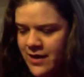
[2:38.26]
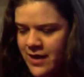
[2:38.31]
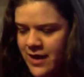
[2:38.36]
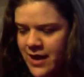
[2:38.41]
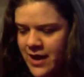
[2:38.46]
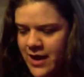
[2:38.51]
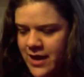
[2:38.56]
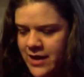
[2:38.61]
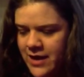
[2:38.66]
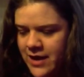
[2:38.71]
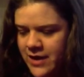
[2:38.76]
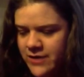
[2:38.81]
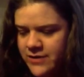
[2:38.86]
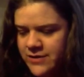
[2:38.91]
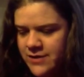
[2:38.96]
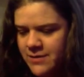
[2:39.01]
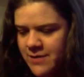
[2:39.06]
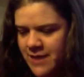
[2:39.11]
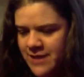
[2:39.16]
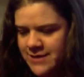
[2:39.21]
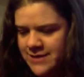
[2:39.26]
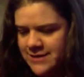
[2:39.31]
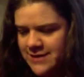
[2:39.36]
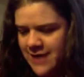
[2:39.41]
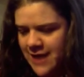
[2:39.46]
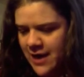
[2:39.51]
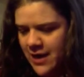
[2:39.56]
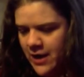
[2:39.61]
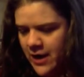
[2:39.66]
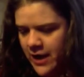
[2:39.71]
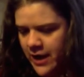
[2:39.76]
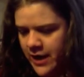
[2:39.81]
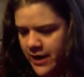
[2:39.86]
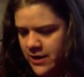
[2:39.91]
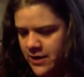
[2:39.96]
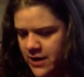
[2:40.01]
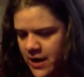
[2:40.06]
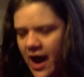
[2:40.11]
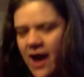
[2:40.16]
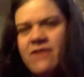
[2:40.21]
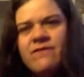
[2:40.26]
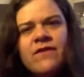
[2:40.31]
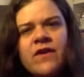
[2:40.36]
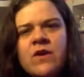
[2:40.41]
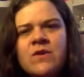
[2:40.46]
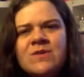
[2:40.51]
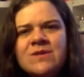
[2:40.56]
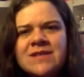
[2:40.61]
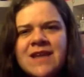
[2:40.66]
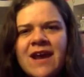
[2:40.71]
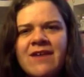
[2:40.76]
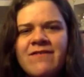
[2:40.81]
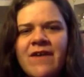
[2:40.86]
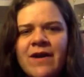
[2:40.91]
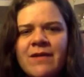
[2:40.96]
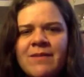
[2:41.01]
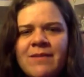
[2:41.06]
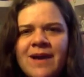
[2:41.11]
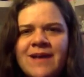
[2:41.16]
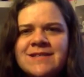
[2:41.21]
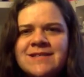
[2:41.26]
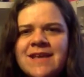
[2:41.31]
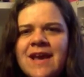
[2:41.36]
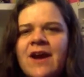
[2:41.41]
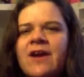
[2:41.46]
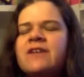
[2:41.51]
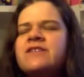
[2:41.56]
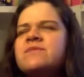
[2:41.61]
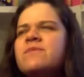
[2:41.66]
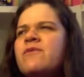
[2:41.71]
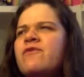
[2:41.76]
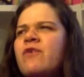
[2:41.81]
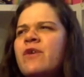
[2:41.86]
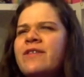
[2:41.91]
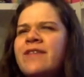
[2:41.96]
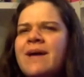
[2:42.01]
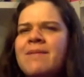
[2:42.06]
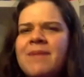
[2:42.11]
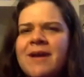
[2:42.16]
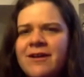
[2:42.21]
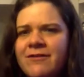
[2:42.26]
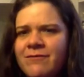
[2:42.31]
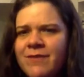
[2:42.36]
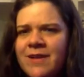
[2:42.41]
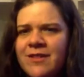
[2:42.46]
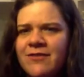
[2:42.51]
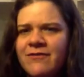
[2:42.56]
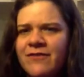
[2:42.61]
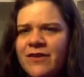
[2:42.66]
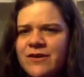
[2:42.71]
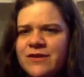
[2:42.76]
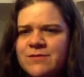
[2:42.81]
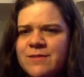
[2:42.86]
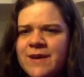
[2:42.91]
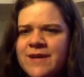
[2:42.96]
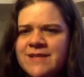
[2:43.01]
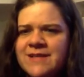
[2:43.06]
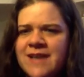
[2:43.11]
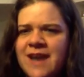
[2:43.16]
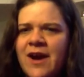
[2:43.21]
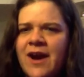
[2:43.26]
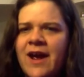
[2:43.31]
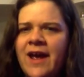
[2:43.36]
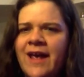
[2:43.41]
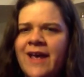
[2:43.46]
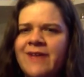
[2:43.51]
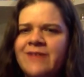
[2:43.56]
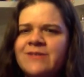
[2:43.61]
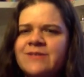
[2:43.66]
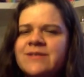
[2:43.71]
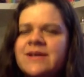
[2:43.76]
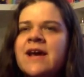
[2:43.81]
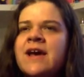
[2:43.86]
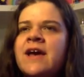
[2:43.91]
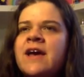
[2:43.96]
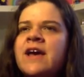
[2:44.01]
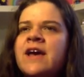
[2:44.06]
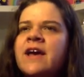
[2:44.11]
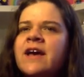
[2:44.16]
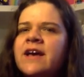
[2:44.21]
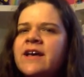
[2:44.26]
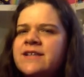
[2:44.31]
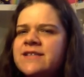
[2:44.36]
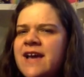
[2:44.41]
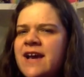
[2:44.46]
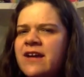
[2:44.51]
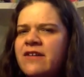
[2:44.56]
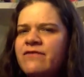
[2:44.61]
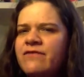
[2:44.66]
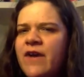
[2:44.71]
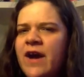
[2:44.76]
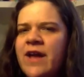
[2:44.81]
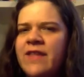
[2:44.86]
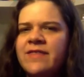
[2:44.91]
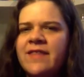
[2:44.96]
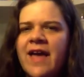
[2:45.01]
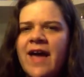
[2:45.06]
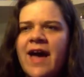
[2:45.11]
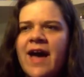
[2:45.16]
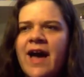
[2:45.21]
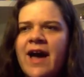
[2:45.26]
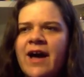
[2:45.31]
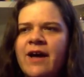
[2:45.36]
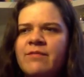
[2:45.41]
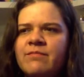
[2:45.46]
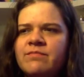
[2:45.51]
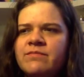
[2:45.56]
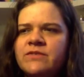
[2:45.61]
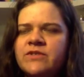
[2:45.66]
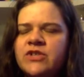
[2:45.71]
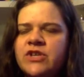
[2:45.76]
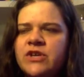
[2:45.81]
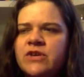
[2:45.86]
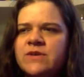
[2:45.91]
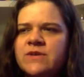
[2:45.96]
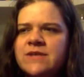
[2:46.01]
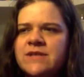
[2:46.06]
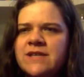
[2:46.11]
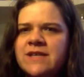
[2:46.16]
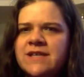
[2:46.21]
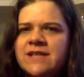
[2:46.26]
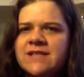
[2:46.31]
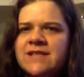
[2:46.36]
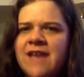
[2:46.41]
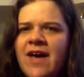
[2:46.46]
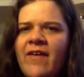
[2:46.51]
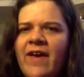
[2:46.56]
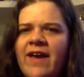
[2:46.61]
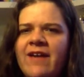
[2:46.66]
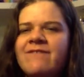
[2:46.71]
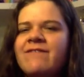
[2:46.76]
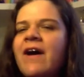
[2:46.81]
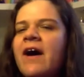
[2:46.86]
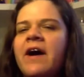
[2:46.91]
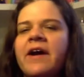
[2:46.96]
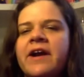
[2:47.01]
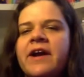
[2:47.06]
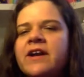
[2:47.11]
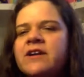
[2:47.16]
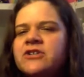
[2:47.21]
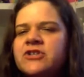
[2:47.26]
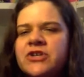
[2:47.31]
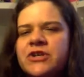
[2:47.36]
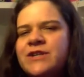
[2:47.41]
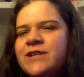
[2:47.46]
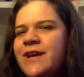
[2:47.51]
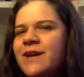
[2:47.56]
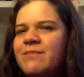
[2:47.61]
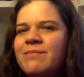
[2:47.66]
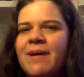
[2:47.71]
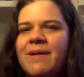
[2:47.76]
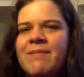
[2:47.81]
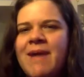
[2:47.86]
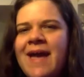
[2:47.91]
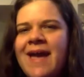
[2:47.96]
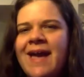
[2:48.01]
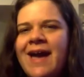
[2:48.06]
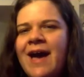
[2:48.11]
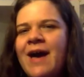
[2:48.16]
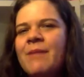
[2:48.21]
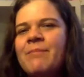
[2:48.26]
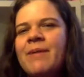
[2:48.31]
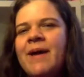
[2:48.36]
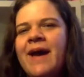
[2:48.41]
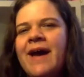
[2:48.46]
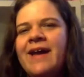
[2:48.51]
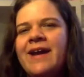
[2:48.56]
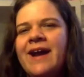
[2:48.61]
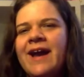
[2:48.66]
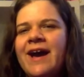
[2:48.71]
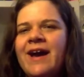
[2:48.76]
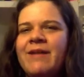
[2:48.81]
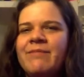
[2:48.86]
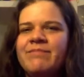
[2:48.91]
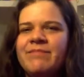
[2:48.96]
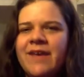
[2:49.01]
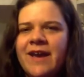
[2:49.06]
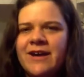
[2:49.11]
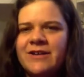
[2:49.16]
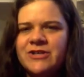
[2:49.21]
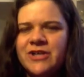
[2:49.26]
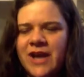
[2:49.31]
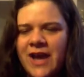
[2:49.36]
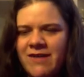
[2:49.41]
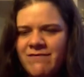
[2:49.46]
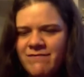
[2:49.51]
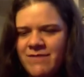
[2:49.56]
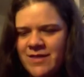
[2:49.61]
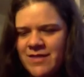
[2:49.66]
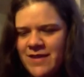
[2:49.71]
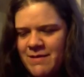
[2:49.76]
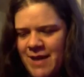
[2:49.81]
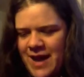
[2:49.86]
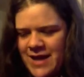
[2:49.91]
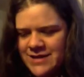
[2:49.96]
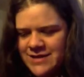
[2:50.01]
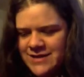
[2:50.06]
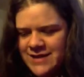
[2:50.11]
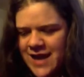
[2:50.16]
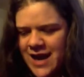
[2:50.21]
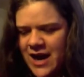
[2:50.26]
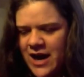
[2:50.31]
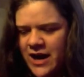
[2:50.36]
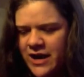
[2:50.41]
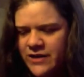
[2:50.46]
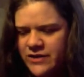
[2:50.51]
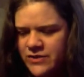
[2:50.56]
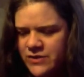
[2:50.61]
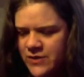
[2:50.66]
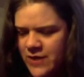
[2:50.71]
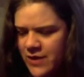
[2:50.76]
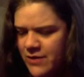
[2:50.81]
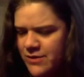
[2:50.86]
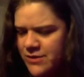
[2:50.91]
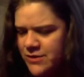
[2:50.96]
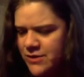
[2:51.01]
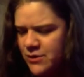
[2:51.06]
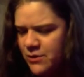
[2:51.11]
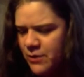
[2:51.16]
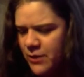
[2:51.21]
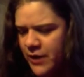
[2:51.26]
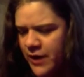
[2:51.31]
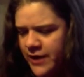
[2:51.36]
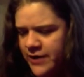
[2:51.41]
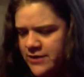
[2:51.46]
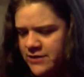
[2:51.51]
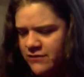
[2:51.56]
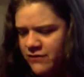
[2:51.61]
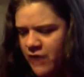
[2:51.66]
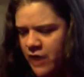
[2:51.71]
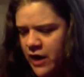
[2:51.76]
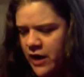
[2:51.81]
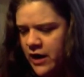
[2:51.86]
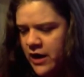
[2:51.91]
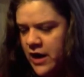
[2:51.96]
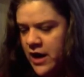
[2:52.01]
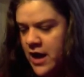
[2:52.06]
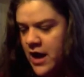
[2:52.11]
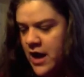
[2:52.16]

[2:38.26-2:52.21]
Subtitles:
And here's the mascara. I've used Avon mascaras before. That might have been the first mascara I used because I had a friend that she used to sell Avon and she did my makeup and yeah, she gave me the mascara. So that was super nice of her.